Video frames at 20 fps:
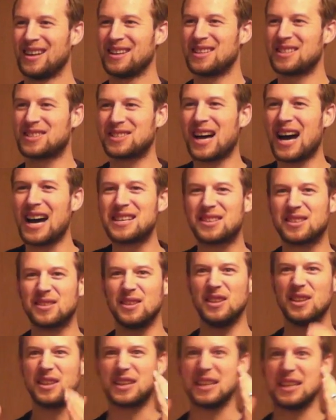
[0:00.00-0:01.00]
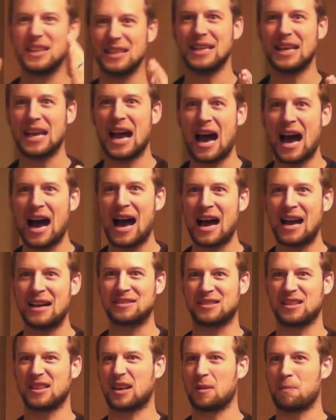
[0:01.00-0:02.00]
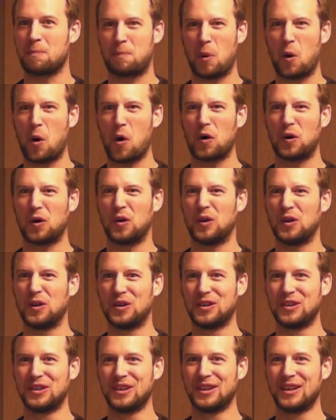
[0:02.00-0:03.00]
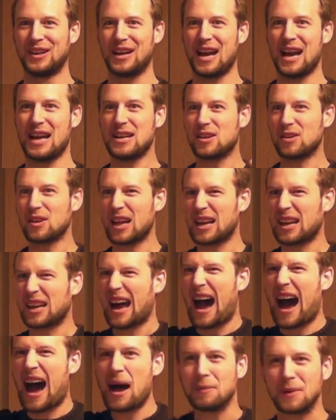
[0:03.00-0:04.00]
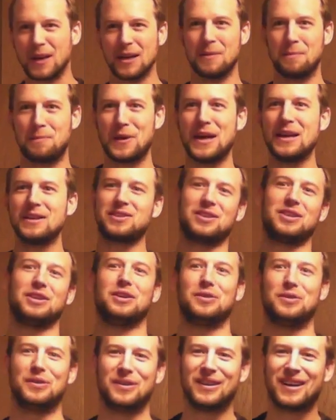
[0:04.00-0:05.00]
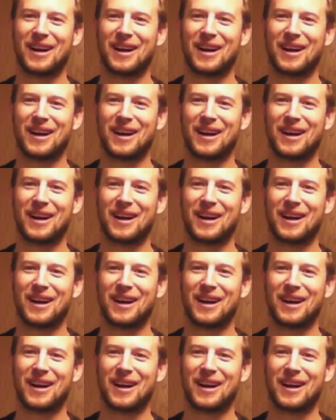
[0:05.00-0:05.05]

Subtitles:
Decide to look it in the eyes like a bull. And you're like, I'm going to beat you.